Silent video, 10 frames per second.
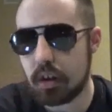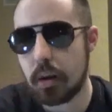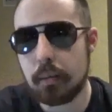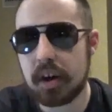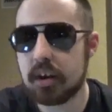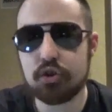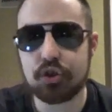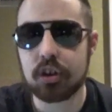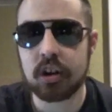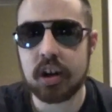making
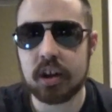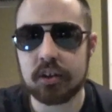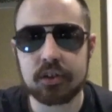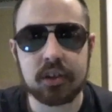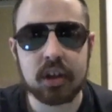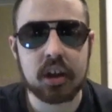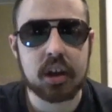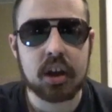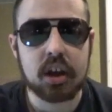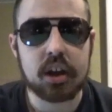sure his
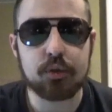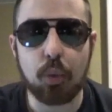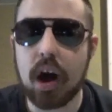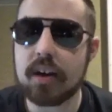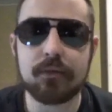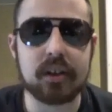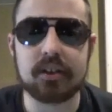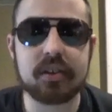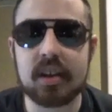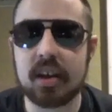wife and
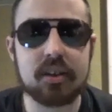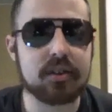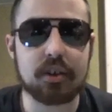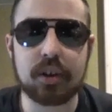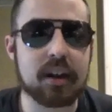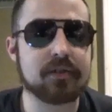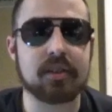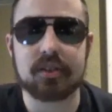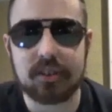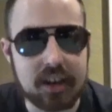his kids don't have to
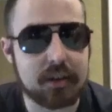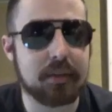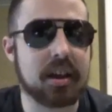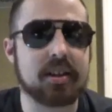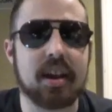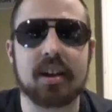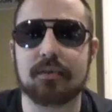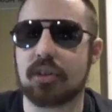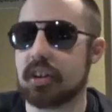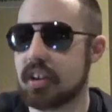see him like that
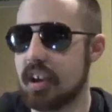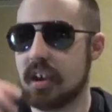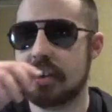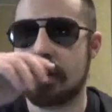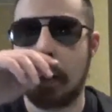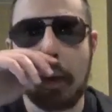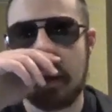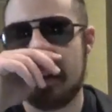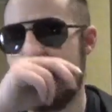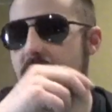ever again.
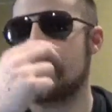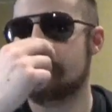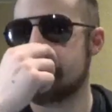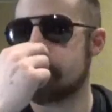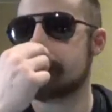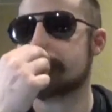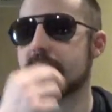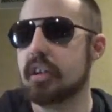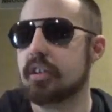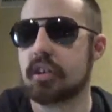
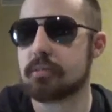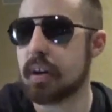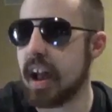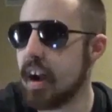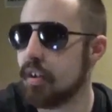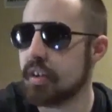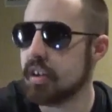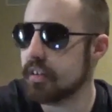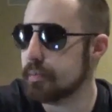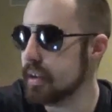He talked about how
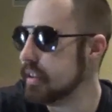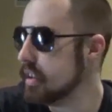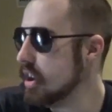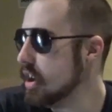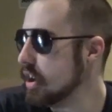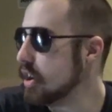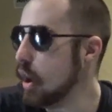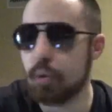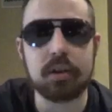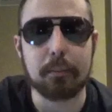he's been
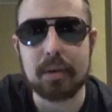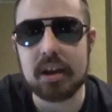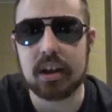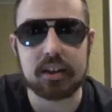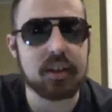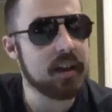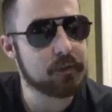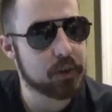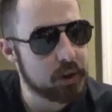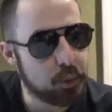going to meetings
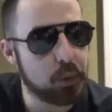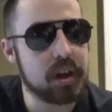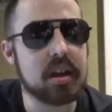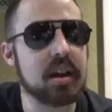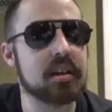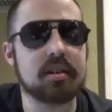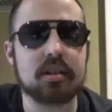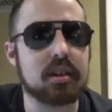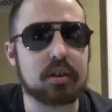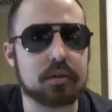every week
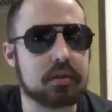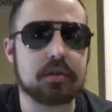and